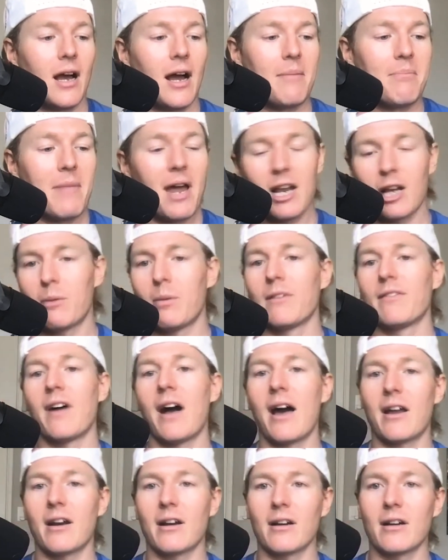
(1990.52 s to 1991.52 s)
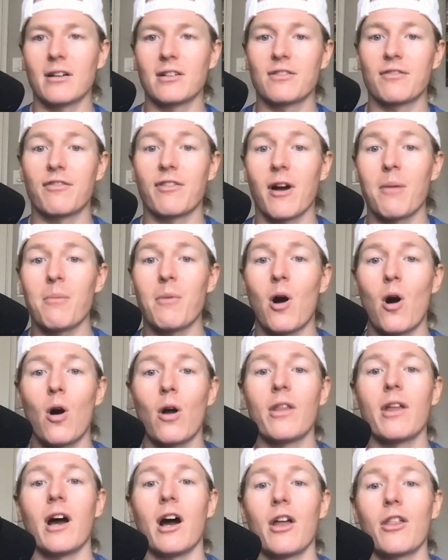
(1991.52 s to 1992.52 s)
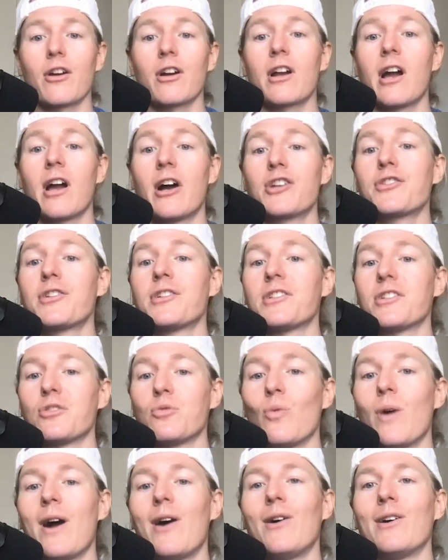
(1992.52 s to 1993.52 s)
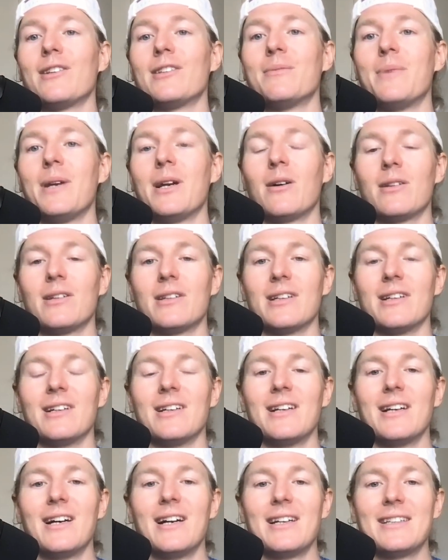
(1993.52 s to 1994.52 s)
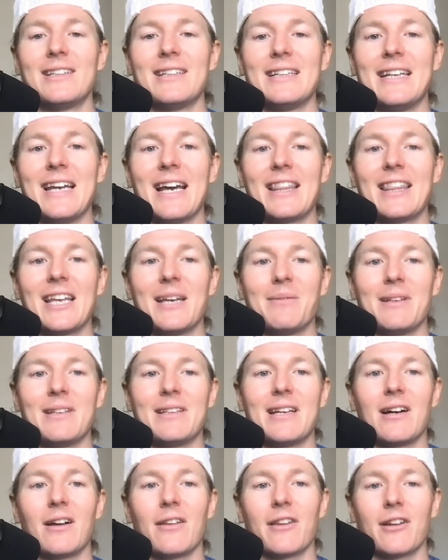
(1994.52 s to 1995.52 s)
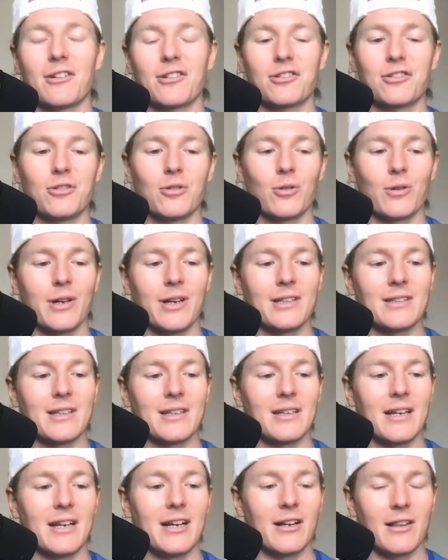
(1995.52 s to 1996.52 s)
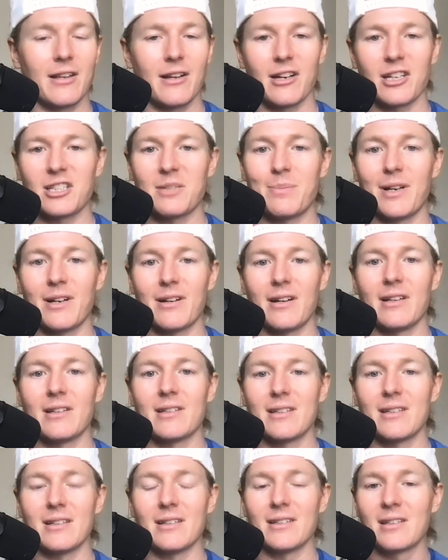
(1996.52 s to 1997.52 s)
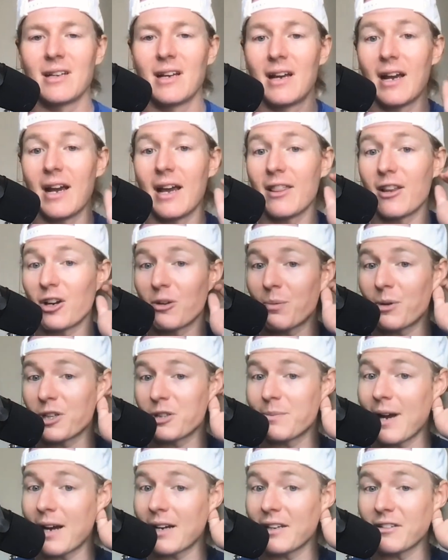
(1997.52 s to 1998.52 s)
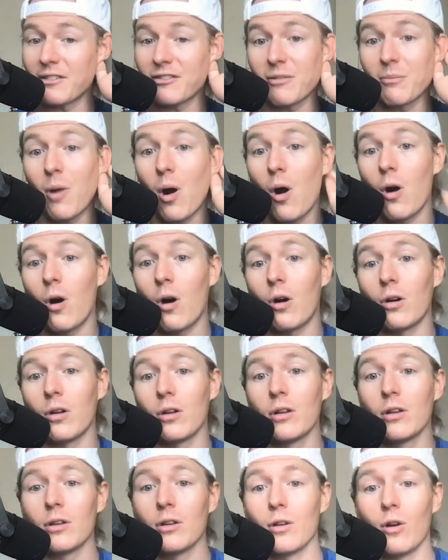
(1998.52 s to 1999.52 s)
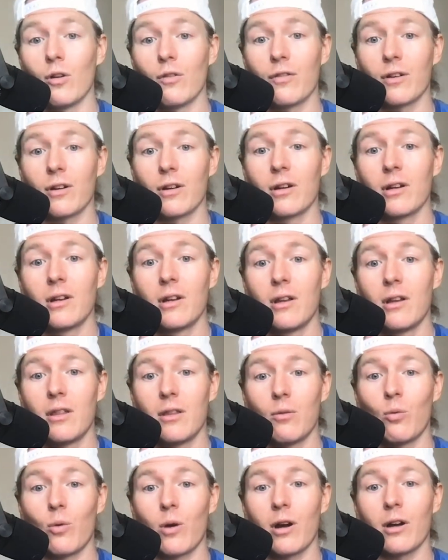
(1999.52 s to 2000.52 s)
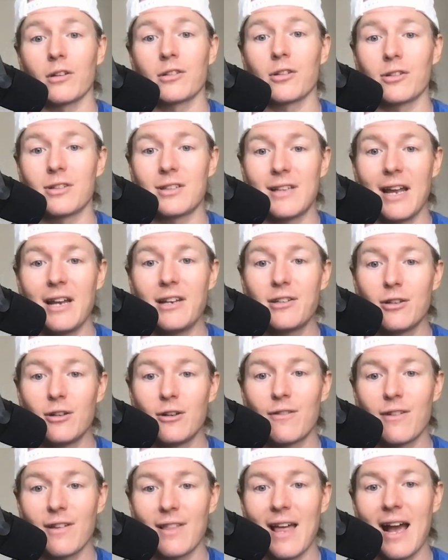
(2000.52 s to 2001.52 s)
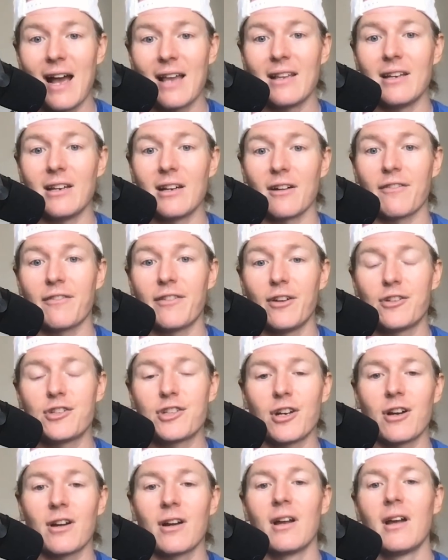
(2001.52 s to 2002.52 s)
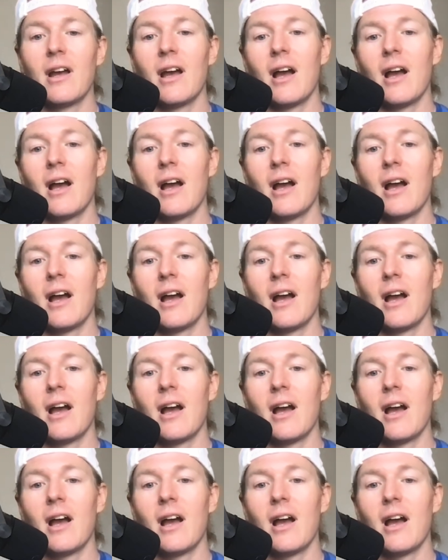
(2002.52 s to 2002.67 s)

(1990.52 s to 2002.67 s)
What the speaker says: medical providers from all the other countries as well, and to be able to get them to tell their stories and to hear their experiences and their perspectives from all over the world. So stay tuned for that in the near future.